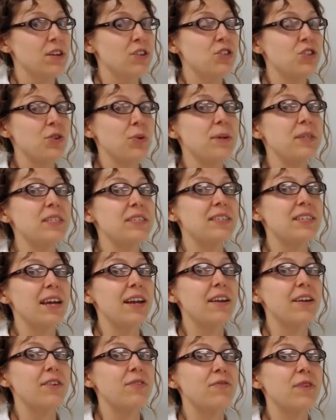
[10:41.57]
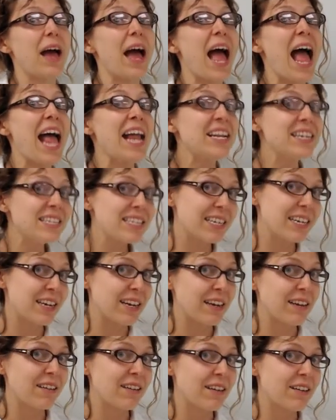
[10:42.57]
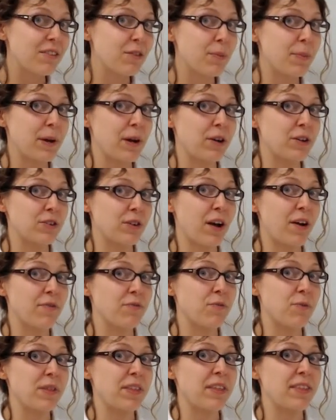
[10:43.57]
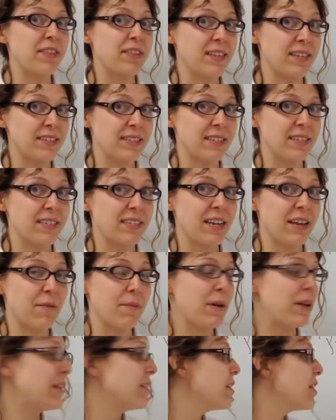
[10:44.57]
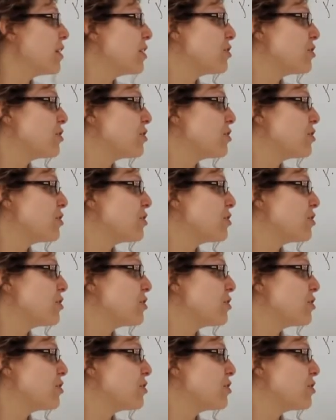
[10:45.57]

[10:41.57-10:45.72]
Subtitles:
So instead of ending the paragraph with a thesis statement,